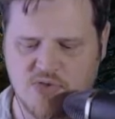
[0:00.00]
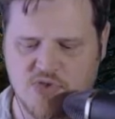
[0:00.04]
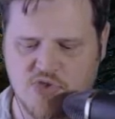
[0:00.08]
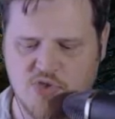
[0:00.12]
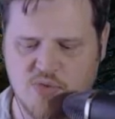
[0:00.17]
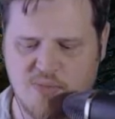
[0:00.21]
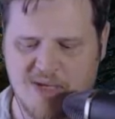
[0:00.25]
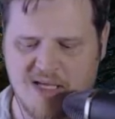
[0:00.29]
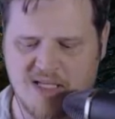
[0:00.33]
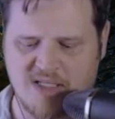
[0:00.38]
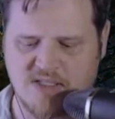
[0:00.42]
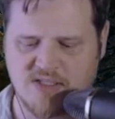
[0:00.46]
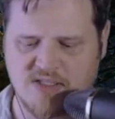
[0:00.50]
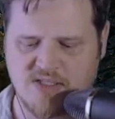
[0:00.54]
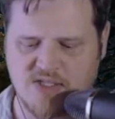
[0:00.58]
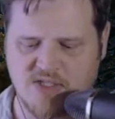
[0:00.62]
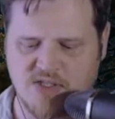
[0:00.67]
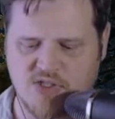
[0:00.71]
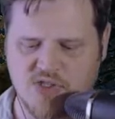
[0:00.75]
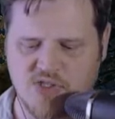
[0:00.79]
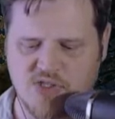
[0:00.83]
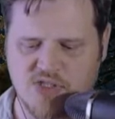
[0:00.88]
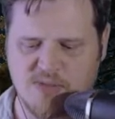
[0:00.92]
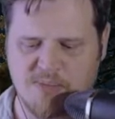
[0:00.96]
to make
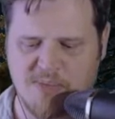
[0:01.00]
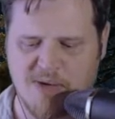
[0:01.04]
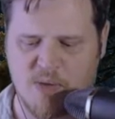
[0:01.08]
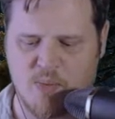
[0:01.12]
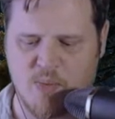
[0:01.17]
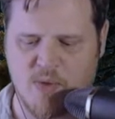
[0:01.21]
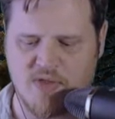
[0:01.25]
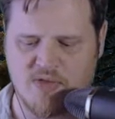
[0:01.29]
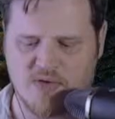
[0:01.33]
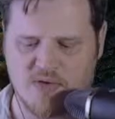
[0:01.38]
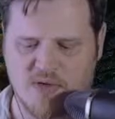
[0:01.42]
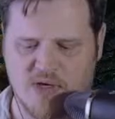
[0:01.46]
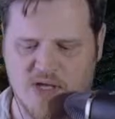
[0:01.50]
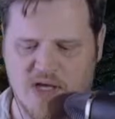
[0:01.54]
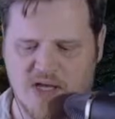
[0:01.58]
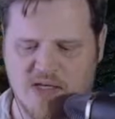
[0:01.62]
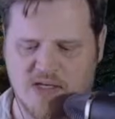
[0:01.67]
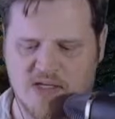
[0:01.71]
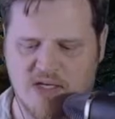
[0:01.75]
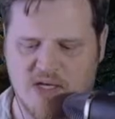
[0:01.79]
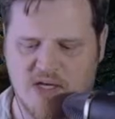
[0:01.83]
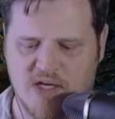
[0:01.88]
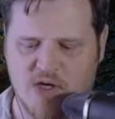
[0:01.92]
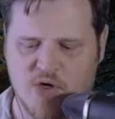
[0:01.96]
decisions about whether or
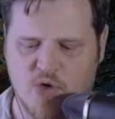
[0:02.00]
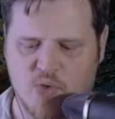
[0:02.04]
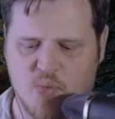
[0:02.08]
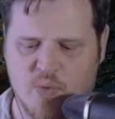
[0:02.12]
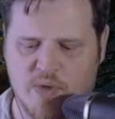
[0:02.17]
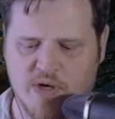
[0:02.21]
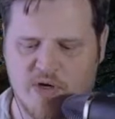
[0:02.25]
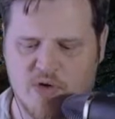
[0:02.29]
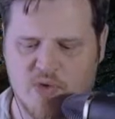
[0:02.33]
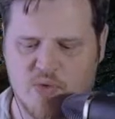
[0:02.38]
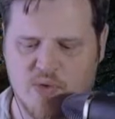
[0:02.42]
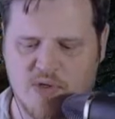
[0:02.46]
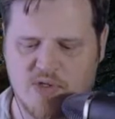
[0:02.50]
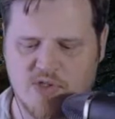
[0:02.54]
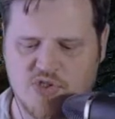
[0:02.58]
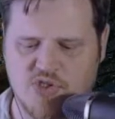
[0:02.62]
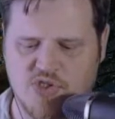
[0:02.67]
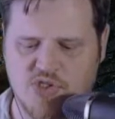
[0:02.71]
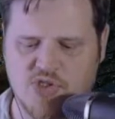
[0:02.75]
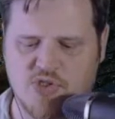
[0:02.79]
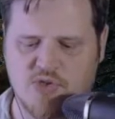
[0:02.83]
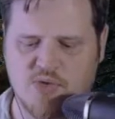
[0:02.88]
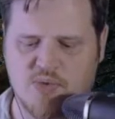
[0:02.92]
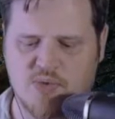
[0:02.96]
not we are going
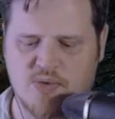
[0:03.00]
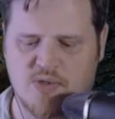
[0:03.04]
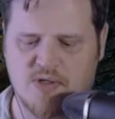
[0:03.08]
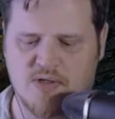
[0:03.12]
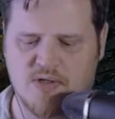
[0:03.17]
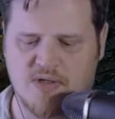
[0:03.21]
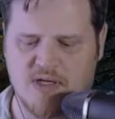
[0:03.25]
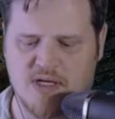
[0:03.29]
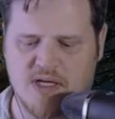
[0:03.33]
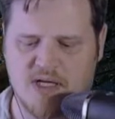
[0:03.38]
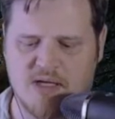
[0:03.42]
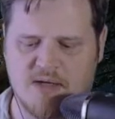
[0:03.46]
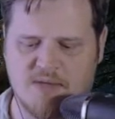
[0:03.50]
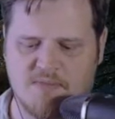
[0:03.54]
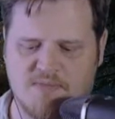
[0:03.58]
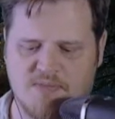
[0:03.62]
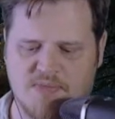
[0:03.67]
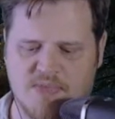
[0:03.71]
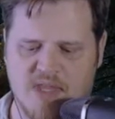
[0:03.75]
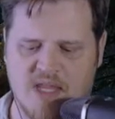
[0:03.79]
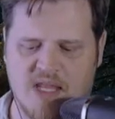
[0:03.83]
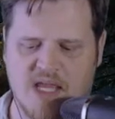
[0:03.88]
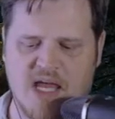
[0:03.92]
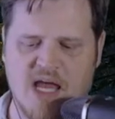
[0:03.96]
to
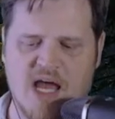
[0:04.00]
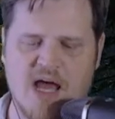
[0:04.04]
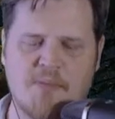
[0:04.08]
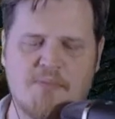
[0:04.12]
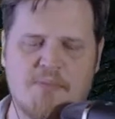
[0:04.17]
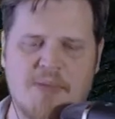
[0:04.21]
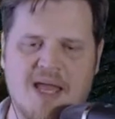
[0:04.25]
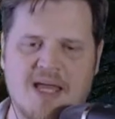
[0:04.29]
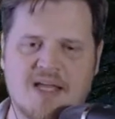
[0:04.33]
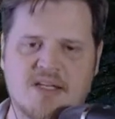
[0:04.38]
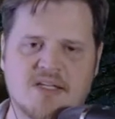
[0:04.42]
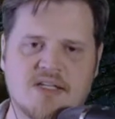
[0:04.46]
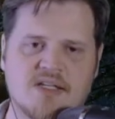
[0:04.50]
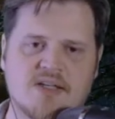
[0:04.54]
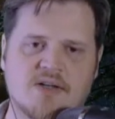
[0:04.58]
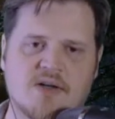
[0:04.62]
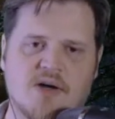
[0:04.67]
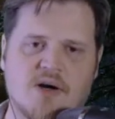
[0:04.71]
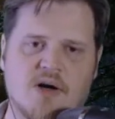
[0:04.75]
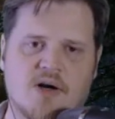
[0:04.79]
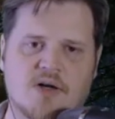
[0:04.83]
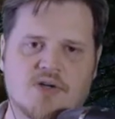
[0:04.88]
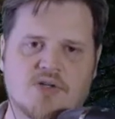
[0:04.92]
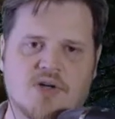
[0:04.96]
abandon
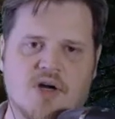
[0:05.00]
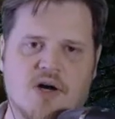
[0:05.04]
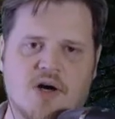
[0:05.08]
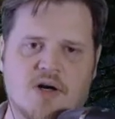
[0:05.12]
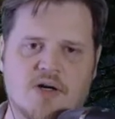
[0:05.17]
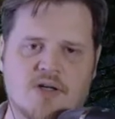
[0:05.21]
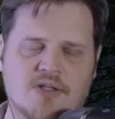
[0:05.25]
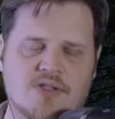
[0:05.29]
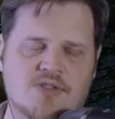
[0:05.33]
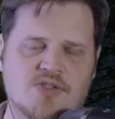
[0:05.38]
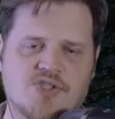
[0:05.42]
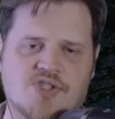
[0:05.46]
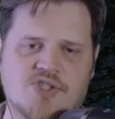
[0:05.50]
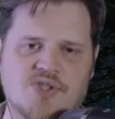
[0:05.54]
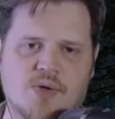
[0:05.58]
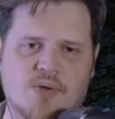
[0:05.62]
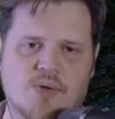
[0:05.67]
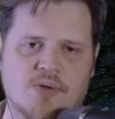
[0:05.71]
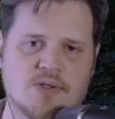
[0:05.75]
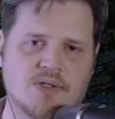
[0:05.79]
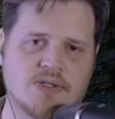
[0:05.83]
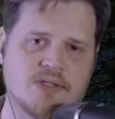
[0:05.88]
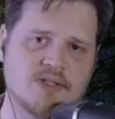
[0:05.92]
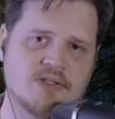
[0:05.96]
our heart and
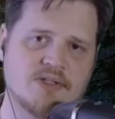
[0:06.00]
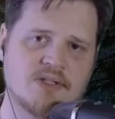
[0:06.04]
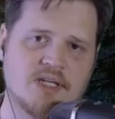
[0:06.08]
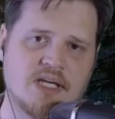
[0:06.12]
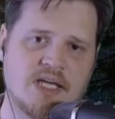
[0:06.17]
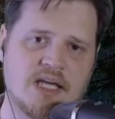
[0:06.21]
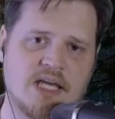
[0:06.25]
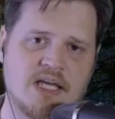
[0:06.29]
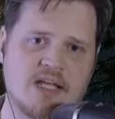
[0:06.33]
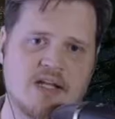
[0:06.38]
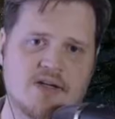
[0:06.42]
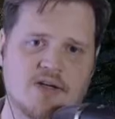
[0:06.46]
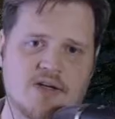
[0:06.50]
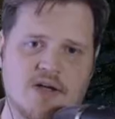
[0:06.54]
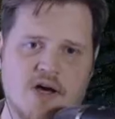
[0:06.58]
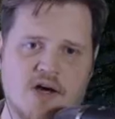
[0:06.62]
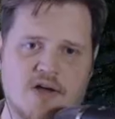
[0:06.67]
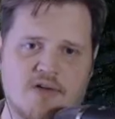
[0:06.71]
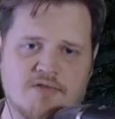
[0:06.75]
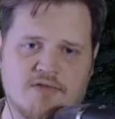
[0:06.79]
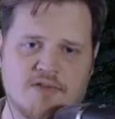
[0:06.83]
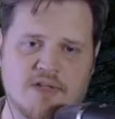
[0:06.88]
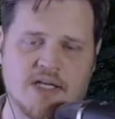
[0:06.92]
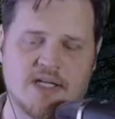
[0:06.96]
soul in a
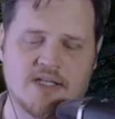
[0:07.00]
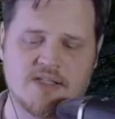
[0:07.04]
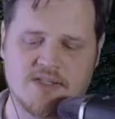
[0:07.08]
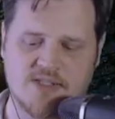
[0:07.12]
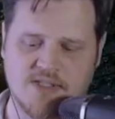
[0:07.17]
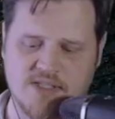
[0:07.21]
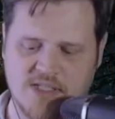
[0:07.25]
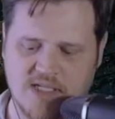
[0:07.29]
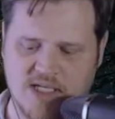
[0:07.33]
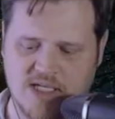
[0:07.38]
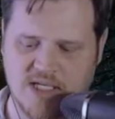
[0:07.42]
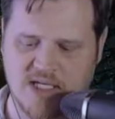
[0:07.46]
conflict.